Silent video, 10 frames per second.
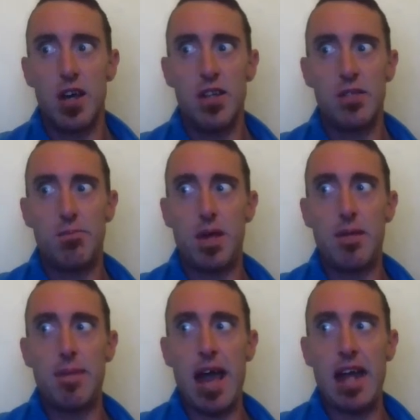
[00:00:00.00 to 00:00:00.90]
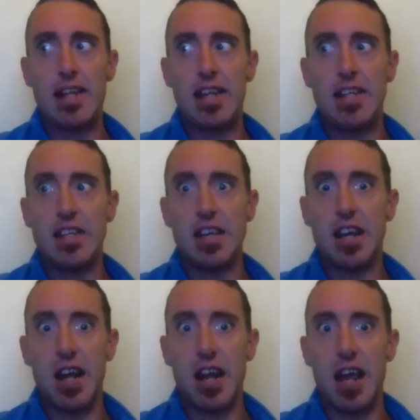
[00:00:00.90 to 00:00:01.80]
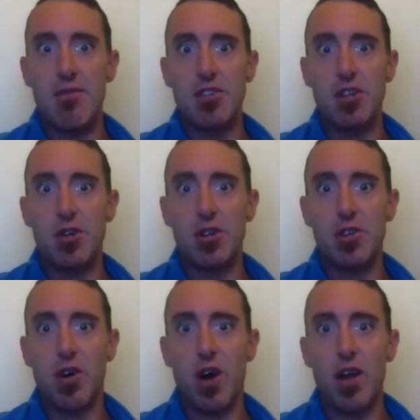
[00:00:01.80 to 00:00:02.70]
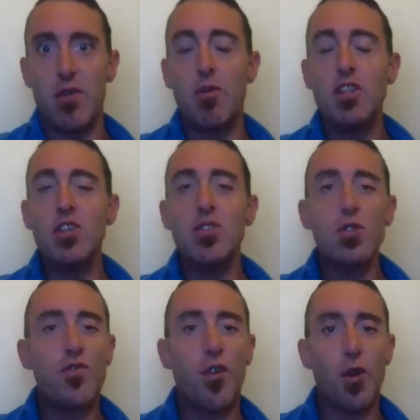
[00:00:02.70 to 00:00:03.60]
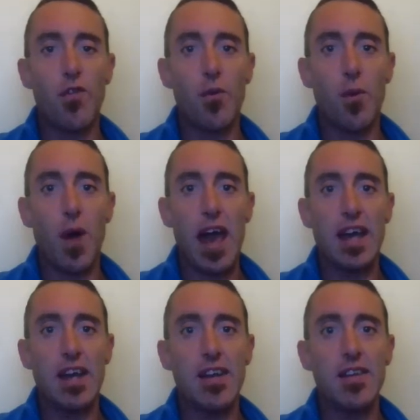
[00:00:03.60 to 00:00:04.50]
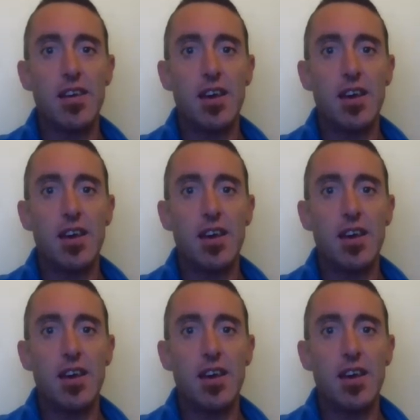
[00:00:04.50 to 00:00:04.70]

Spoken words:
this big bad thing that you can only have when you're not on a diet, when you do fall off the wagon,